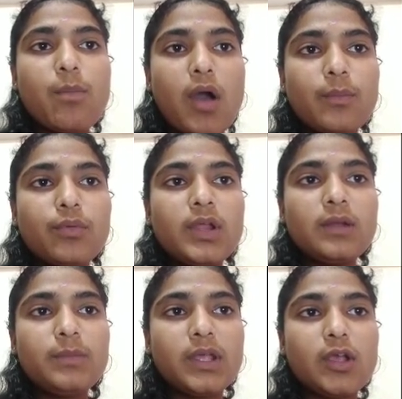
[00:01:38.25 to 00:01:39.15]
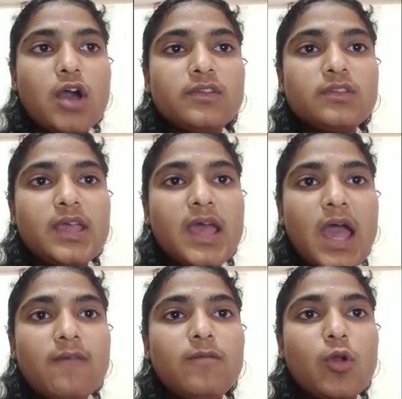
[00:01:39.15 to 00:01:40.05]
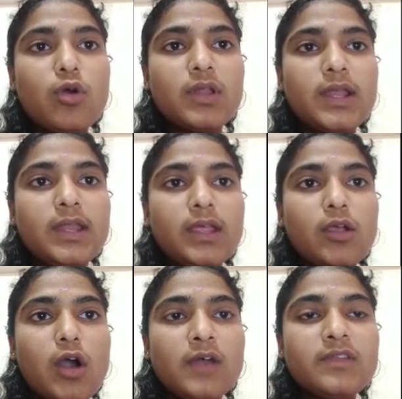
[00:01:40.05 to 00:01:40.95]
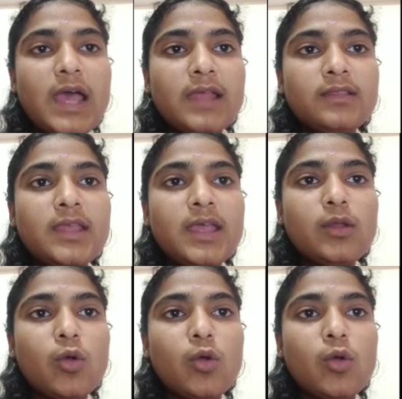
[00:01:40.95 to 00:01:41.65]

popular because they have low running costs and they